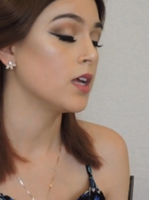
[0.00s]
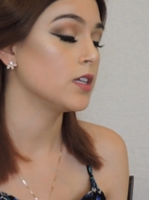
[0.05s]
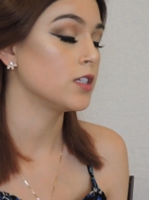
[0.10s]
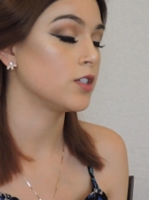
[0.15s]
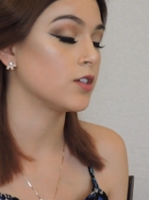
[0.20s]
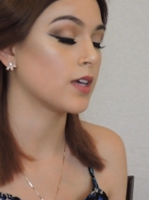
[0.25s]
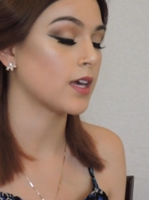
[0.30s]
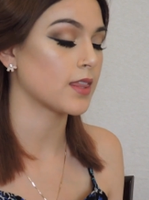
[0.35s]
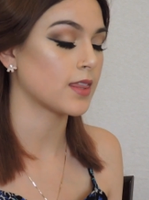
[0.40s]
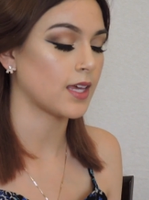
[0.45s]

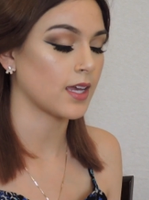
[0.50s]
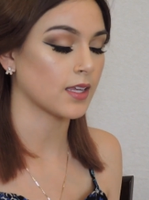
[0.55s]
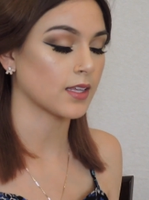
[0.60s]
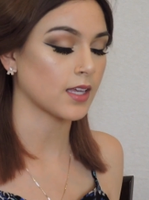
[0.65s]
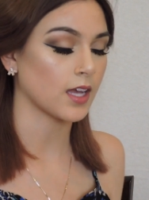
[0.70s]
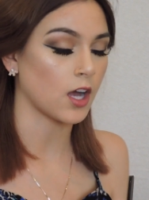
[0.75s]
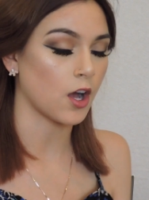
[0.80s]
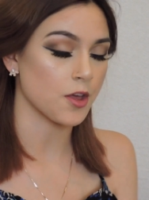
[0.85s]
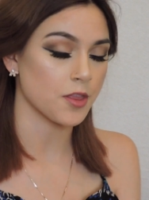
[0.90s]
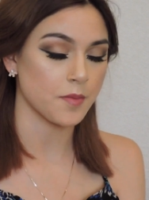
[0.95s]
Do that thing
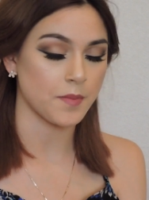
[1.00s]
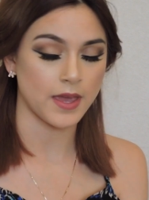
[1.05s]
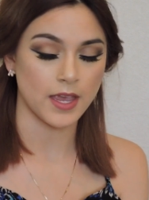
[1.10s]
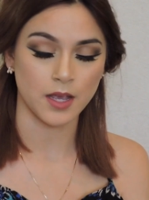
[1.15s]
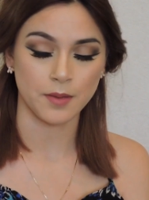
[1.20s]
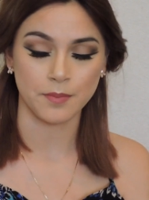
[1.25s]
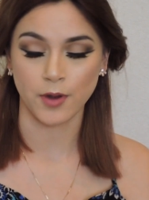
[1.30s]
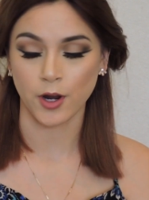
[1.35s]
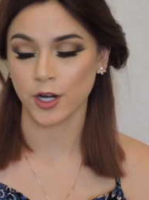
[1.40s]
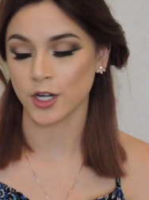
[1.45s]
that all the
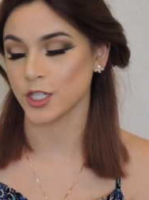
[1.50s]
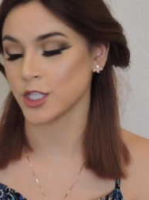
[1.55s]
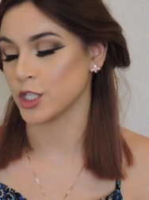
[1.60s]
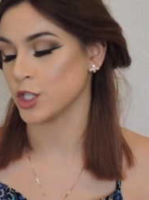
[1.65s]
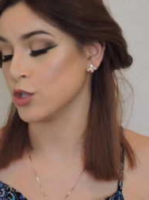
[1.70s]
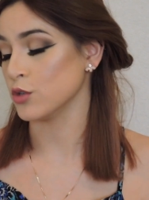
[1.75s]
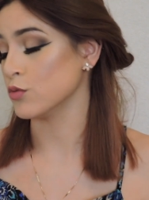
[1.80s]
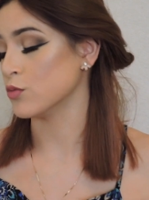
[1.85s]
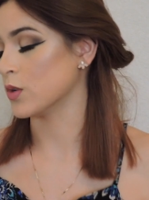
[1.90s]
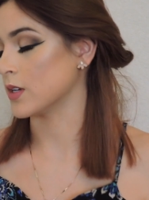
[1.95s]
makeup artists
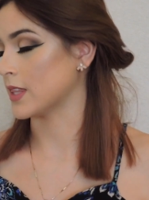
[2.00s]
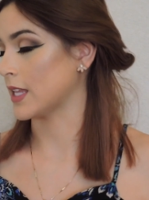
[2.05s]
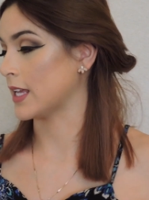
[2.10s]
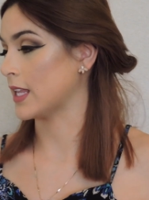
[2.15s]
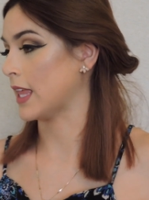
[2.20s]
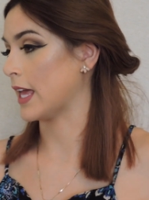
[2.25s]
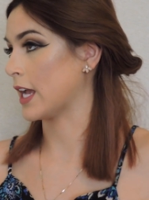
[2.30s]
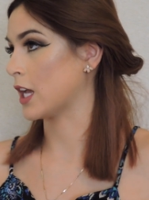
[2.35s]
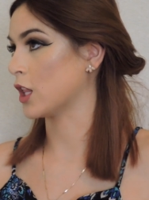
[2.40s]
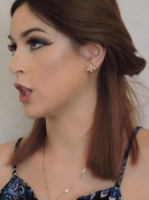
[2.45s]
do when they
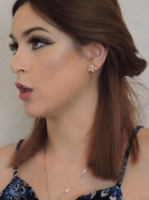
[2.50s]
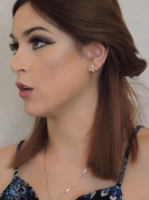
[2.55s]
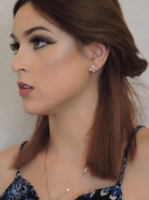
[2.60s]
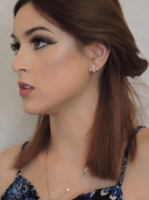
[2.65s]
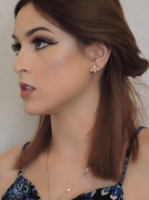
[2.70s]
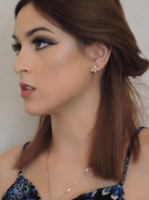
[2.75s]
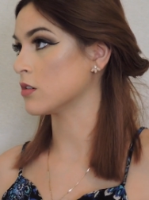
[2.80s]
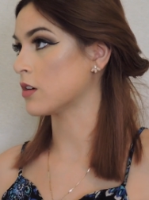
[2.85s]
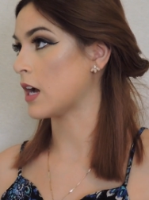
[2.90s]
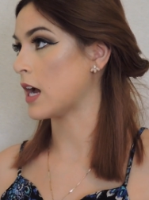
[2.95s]
like
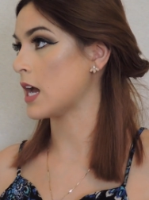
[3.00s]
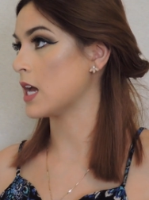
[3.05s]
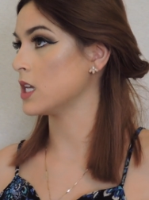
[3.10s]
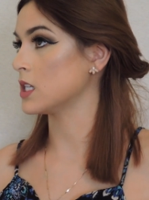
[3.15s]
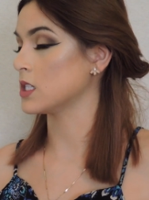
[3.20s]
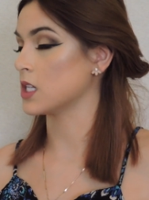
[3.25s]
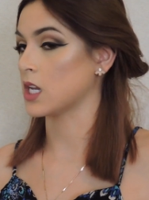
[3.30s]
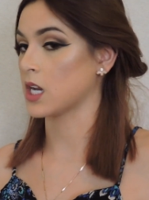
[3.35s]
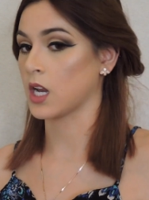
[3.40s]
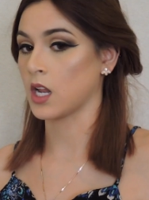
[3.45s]
close their
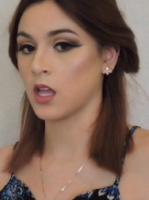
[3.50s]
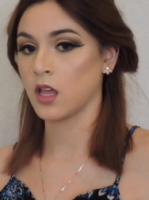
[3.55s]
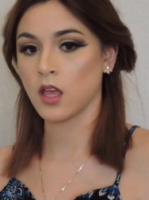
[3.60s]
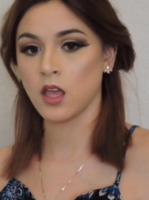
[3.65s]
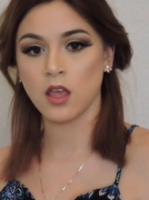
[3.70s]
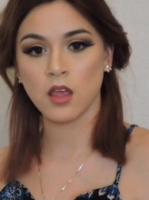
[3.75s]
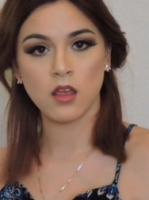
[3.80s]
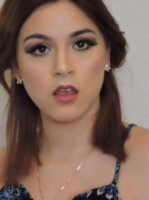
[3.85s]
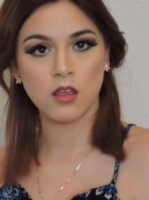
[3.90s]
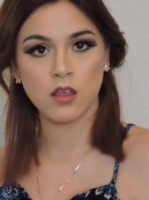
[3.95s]
eyes and
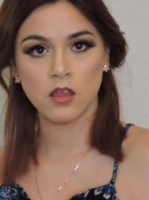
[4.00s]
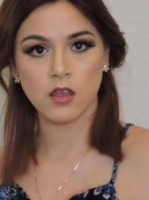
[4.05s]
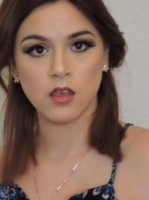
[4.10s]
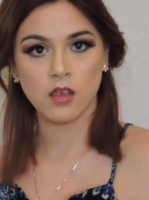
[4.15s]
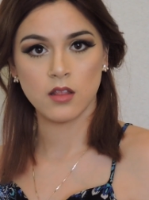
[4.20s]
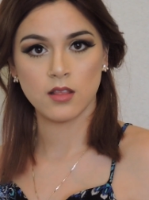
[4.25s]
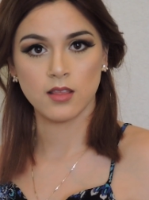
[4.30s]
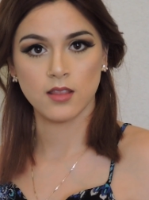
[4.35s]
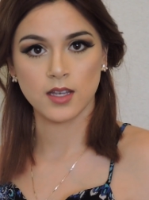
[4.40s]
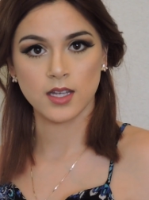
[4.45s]

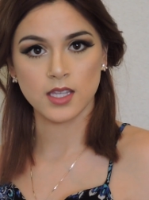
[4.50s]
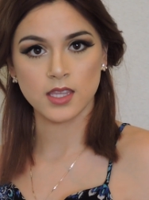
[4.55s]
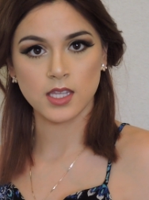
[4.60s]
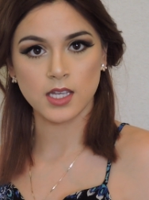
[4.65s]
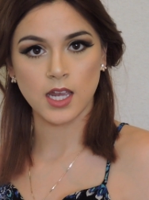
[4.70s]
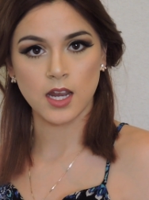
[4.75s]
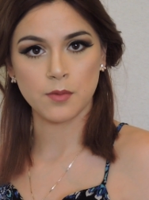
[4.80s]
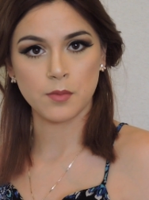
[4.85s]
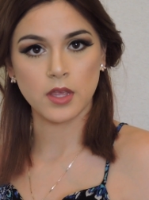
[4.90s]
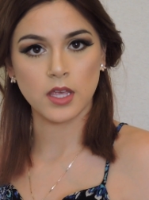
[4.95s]
look at the
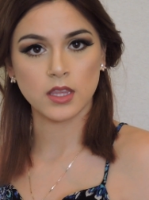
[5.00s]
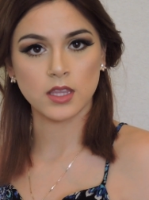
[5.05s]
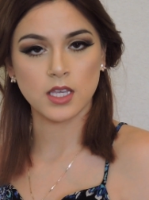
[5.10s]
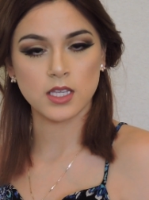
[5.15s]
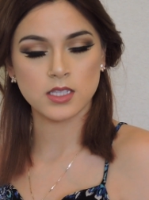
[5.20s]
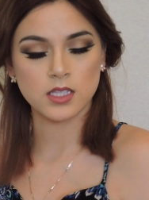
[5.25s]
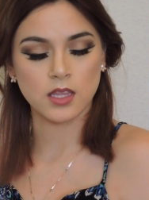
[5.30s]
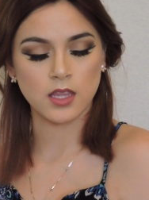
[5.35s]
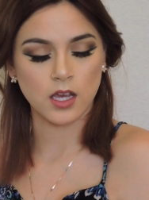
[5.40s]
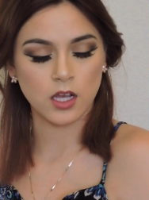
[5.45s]
camera like this
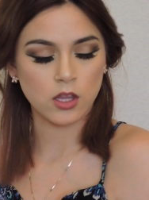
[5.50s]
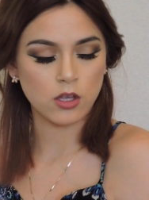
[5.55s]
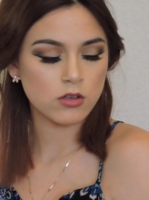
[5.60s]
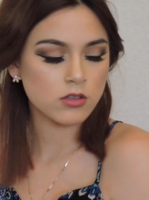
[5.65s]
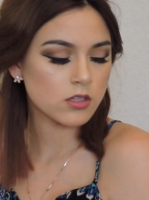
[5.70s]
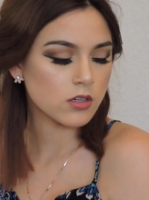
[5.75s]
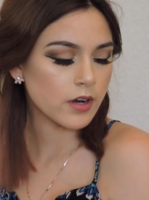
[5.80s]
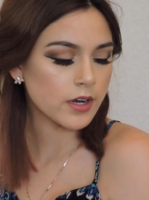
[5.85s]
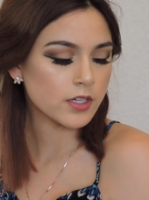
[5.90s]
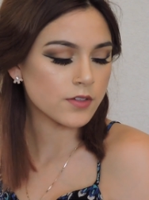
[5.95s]
and then close
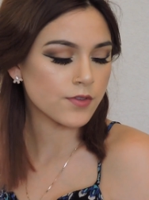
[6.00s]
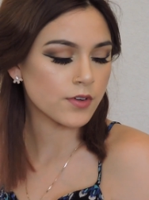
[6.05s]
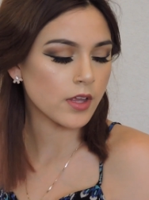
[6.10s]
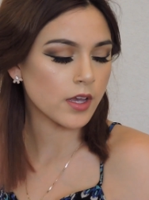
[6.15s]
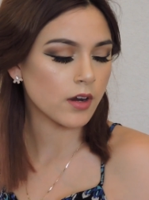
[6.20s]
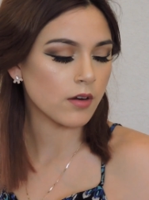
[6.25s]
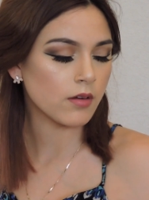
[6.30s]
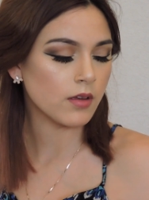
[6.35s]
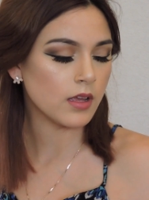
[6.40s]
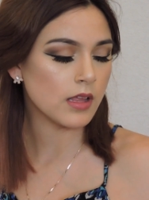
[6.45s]
their eyes for
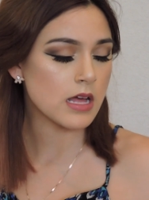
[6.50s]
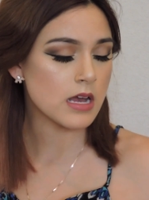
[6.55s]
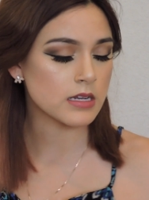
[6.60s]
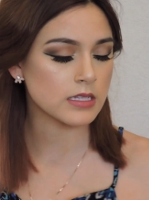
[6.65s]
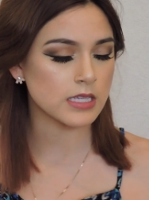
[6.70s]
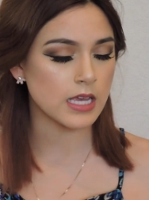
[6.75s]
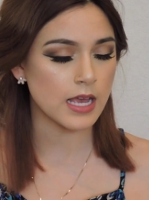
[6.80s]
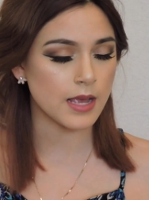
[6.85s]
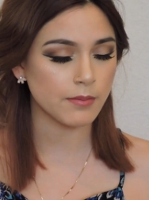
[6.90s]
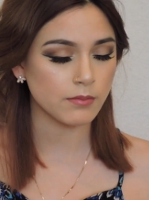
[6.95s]
like a really long
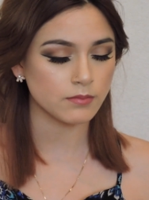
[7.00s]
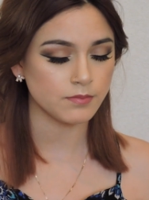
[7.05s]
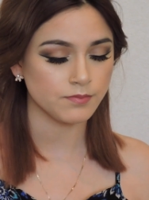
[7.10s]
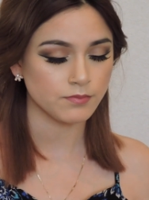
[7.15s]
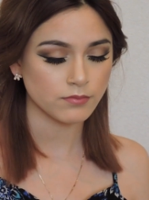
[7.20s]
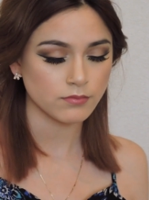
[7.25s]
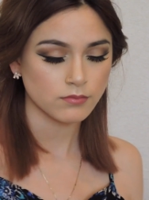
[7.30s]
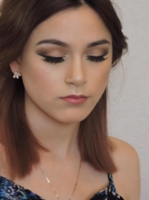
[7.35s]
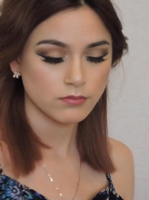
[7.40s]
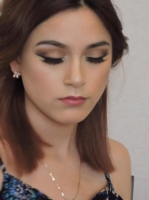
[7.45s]
time.
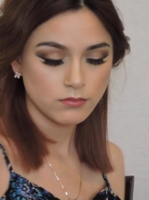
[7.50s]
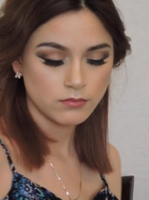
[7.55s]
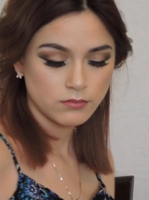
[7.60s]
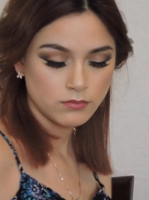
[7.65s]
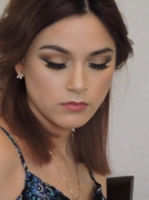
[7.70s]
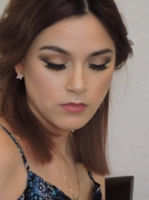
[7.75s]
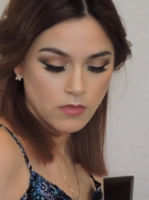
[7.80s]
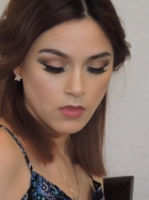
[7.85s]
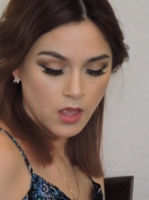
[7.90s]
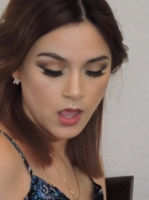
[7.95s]

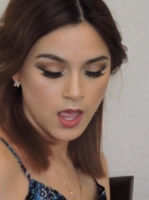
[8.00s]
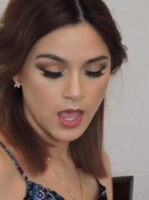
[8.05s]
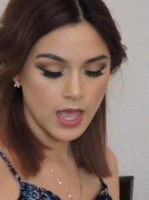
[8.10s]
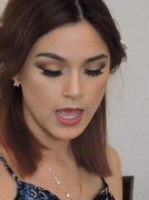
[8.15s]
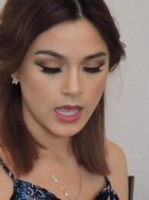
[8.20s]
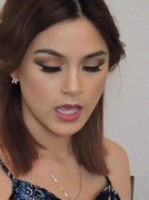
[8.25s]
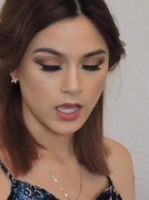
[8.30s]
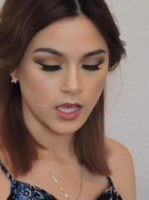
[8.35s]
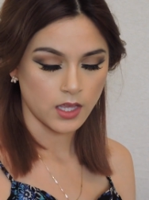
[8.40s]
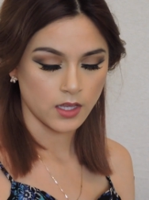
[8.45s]

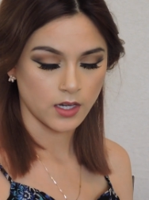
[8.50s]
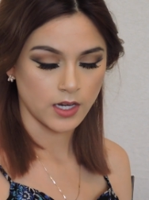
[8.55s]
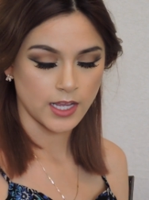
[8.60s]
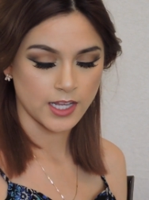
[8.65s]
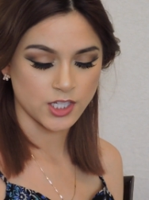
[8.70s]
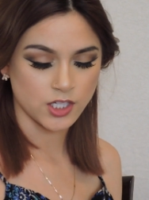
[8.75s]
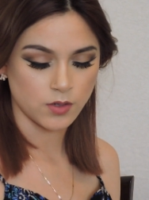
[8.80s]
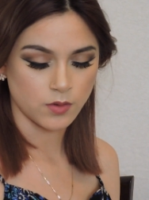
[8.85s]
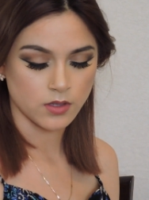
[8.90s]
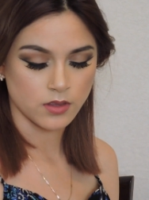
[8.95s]
And
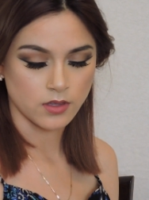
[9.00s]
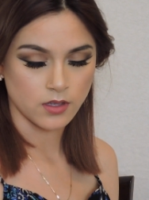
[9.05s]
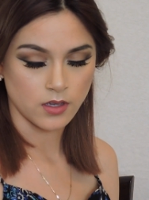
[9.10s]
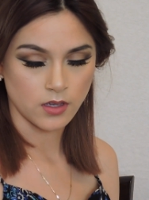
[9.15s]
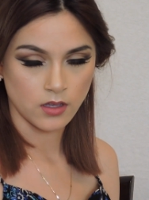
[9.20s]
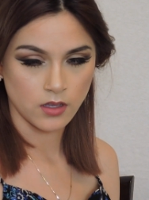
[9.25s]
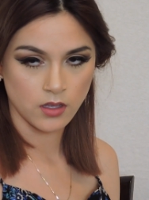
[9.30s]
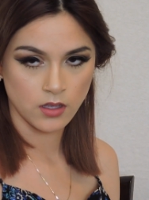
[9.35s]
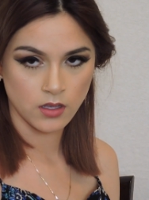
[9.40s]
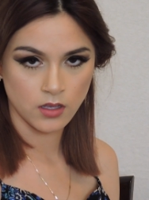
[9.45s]
hit you with the...